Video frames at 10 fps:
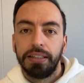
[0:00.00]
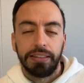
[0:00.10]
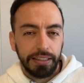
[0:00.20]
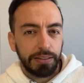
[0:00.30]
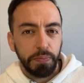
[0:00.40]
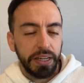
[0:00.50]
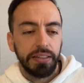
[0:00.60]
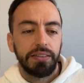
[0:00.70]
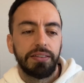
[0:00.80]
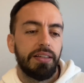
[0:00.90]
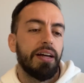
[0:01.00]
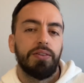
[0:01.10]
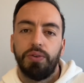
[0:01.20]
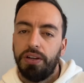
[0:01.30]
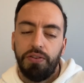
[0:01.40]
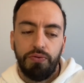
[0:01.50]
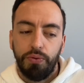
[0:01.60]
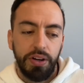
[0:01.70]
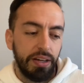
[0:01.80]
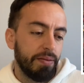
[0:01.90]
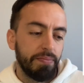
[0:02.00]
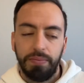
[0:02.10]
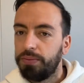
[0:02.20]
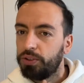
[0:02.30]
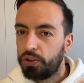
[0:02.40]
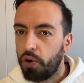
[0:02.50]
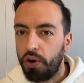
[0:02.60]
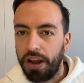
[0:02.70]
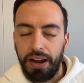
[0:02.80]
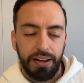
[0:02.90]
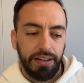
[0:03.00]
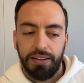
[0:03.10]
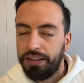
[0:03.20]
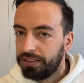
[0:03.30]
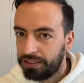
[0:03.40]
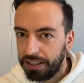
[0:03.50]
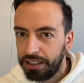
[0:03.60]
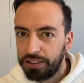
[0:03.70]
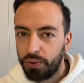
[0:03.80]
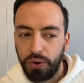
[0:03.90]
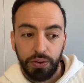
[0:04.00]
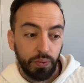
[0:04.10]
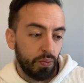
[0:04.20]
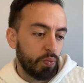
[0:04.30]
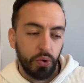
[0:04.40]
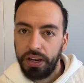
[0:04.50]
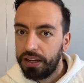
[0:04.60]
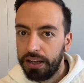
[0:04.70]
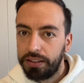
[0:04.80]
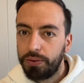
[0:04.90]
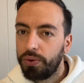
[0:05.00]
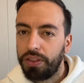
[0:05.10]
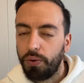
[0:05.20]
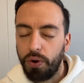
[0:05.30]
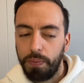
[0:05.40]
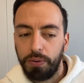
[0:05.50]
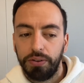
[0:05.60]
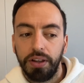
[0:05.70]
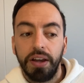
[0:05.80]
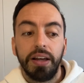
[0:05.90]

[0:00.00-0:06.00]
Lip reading: This means that if we score a 6 when we hit with the weapon,